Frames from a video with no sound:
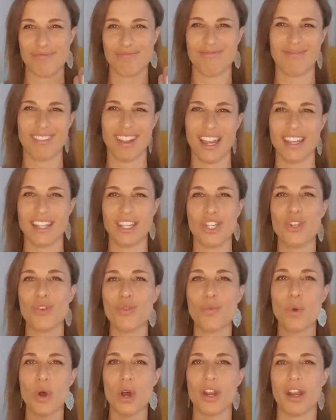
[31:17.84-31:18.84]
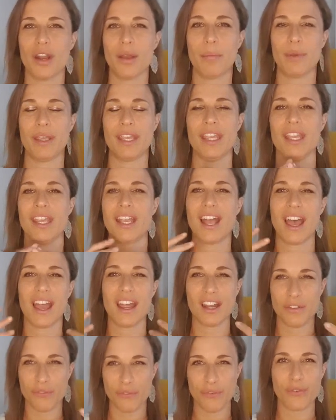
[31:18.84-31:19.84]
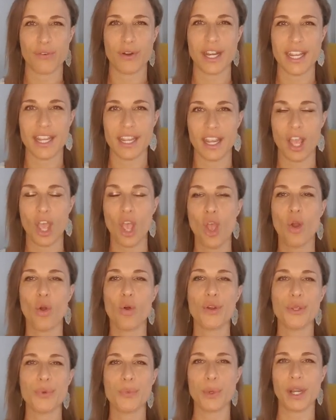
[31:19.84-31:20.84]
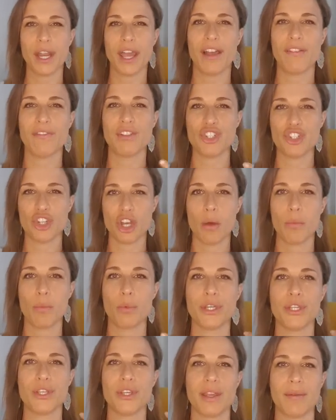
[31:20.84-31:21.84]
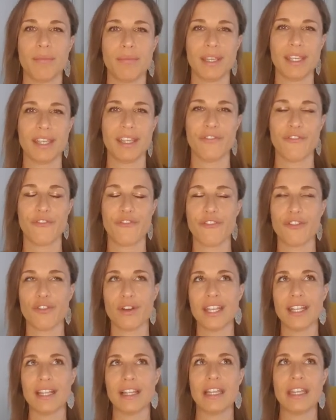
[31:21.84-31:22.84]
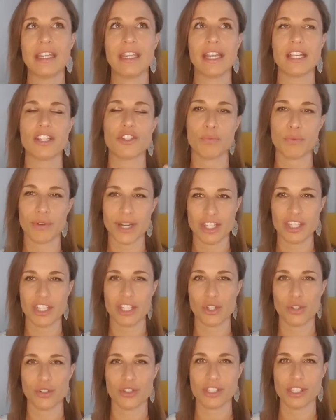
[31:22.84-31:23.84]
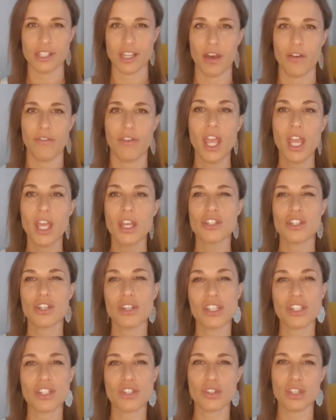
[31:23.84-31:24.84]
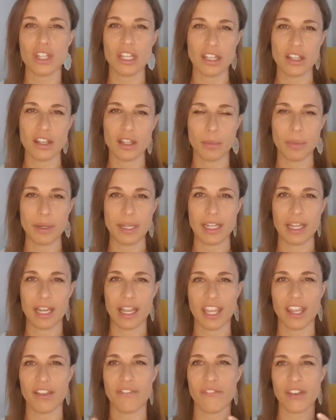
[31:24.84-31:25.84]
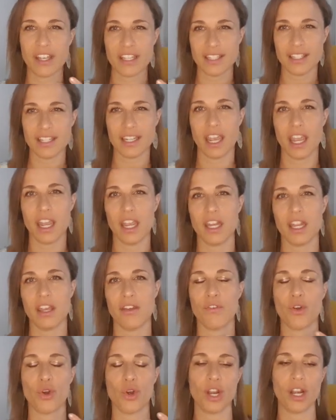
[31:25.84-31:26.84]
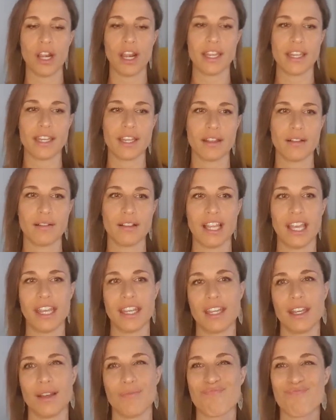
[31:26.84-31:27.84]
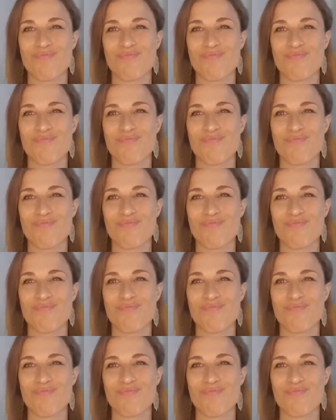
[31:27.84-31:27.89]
like you want to be kind of free or you want to have a job where you can be freely expressing yourself so this could either be like investigative or like like